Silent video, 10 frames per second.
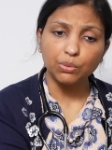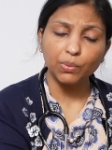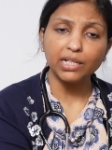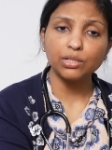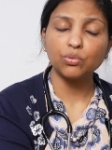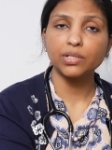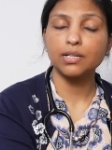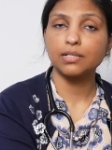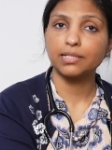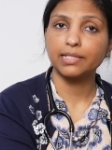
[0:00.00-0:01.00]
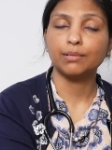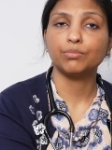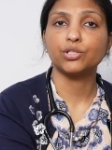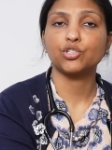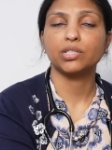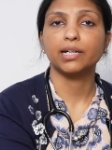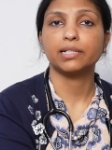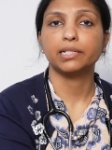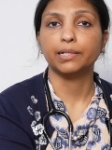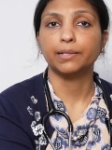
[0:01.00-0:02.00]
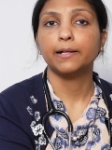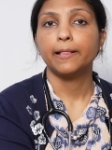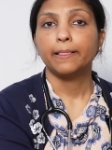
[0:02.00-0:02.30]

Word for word: well known and established that